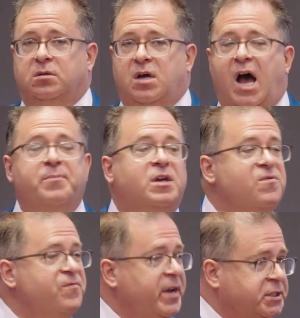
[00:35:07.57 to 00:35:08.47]
I'm
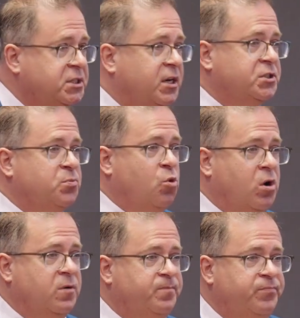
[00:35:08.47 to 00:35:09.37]
convinced that it's more.
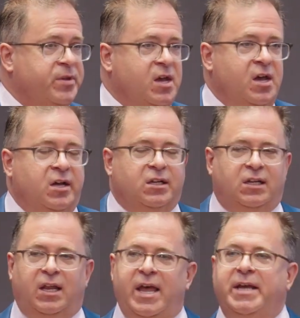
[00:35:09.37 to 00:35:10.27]

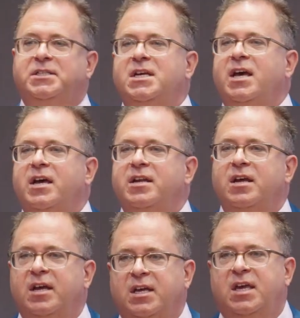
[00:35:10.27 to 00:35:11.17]
LinkedIn
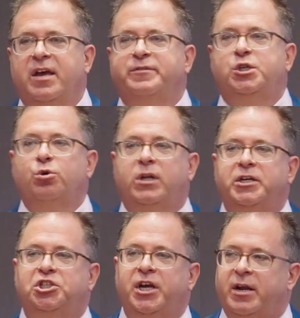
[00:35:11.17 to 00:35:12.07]
gives you
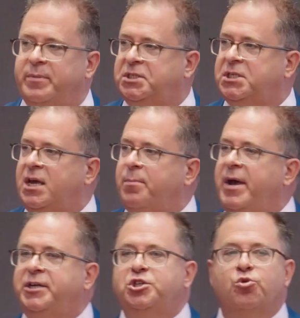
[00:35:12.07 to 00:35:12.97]
legitimacy. It
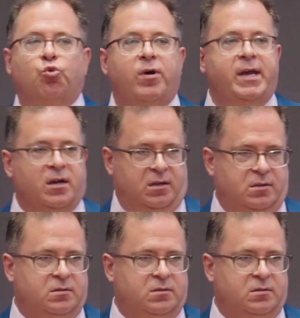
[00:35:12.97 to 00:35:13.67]
makes you real.